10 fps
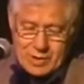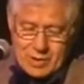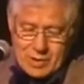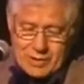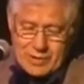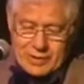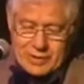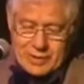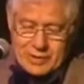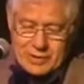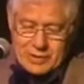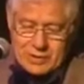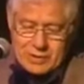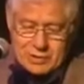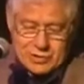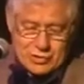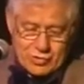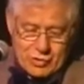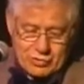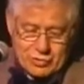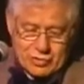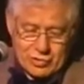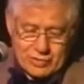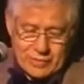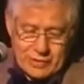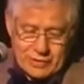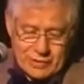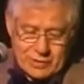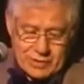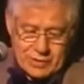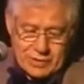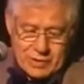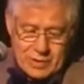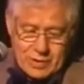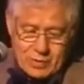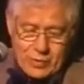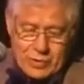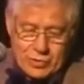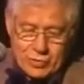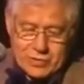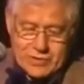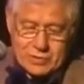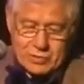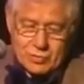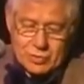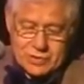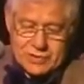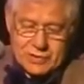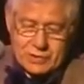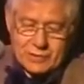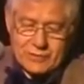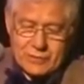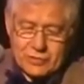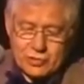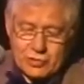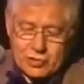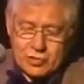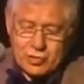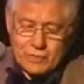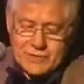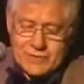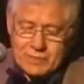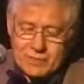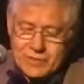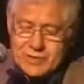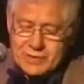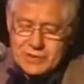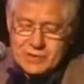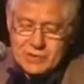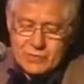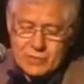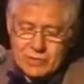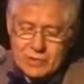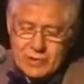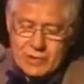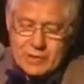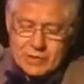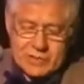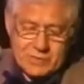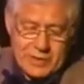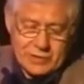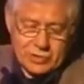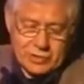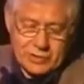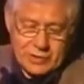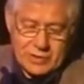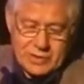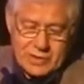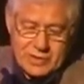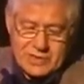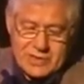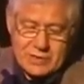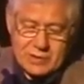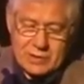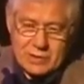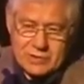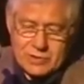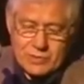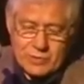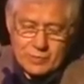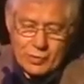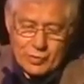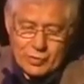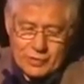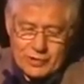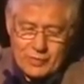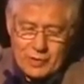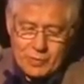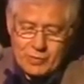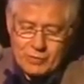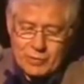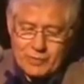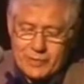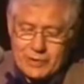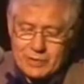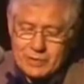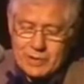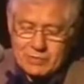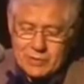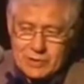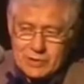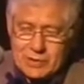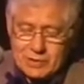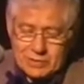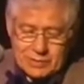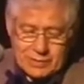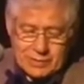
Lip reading: On that day, throughout Germany, windows and doors of Jewish homes and businesses were smashed, synagogues were burned, people were beaten, and many killed.